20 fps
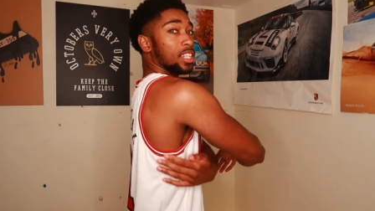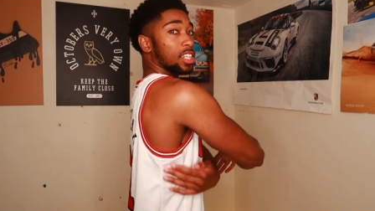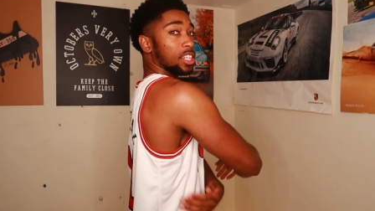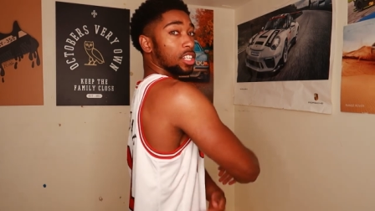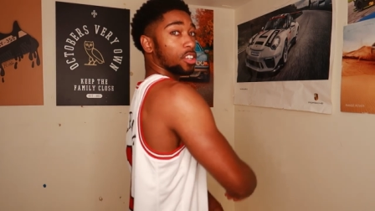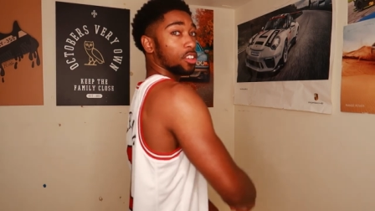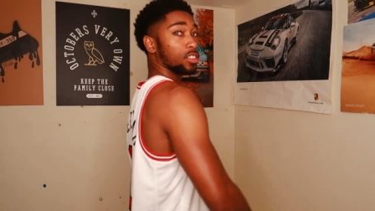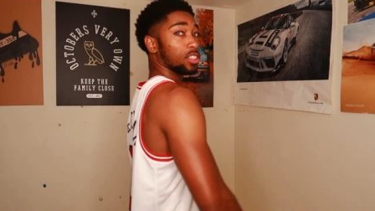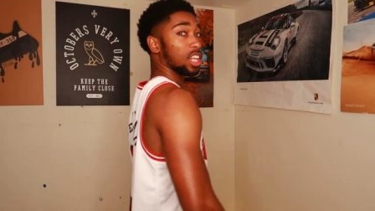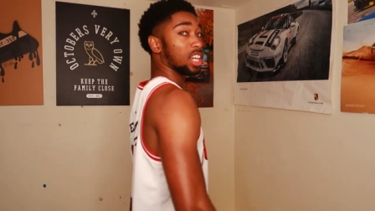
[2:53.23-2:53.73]

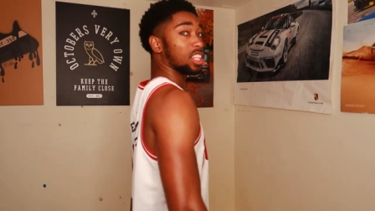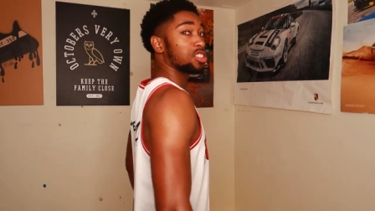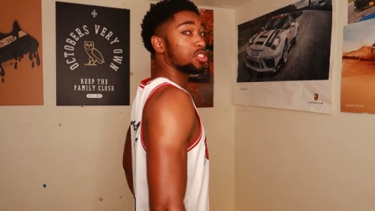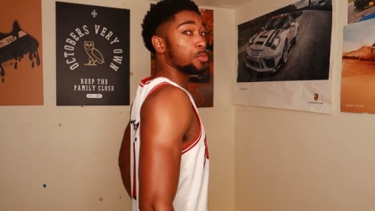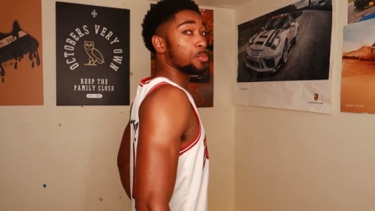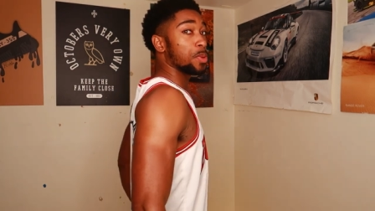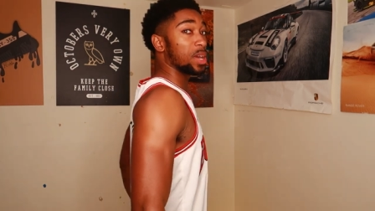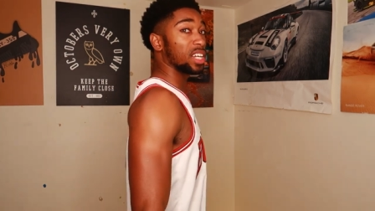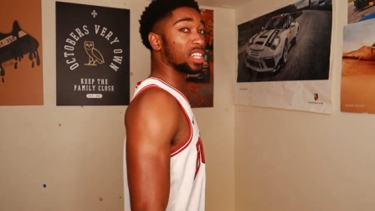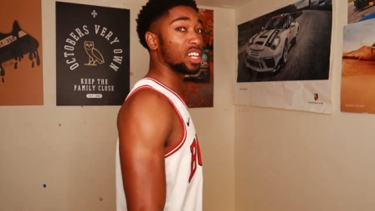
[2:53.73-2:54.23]
You know, not
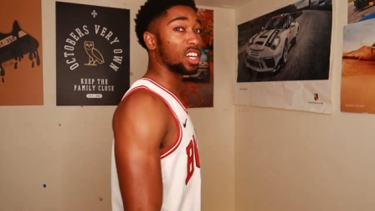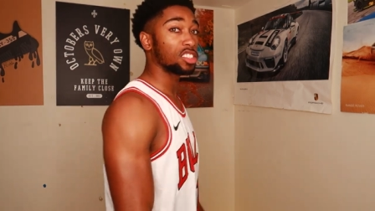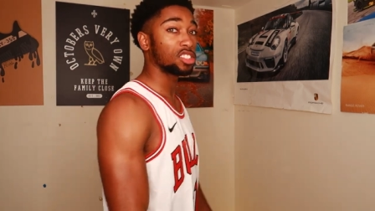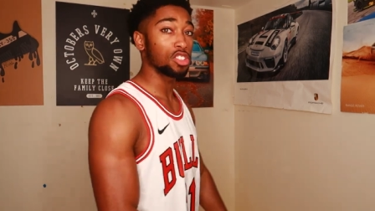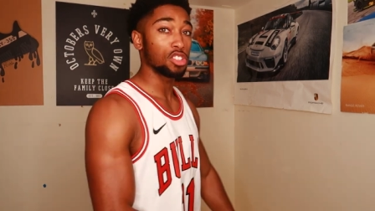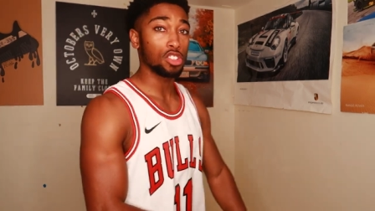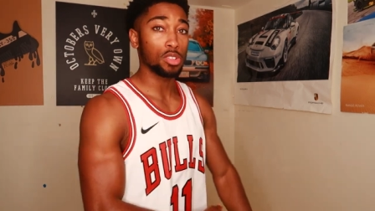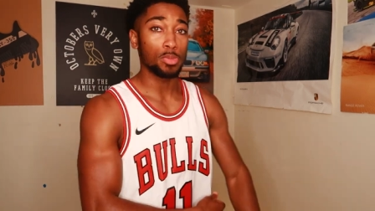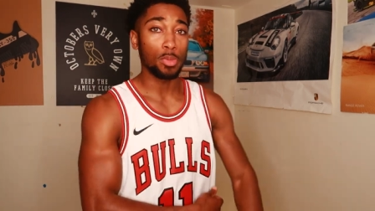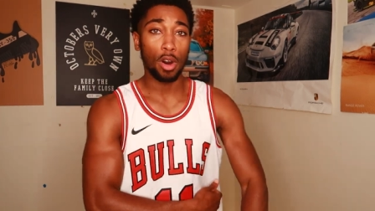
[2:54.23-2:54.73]
too big, not
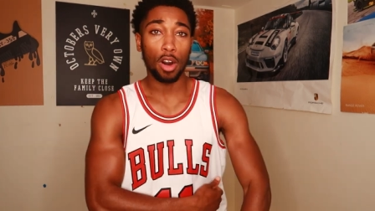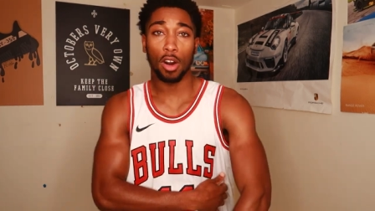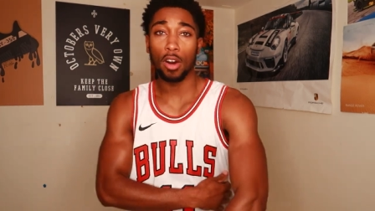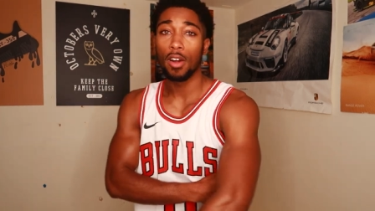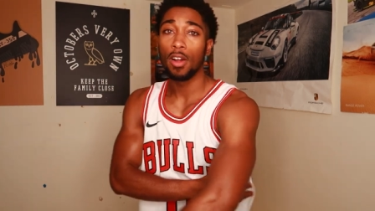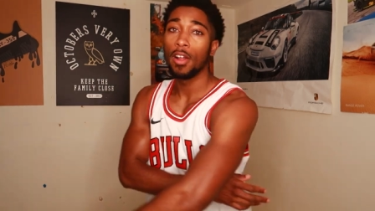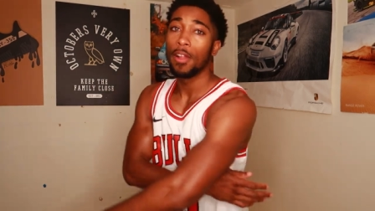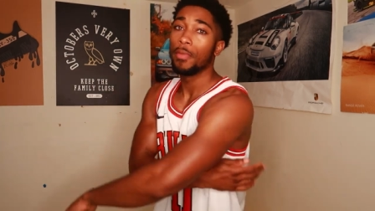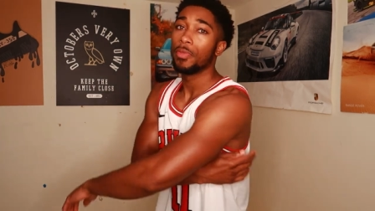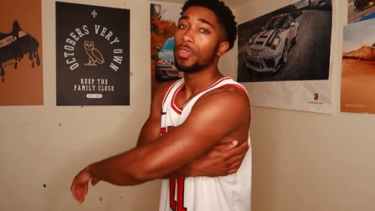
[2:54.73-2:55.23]
too small.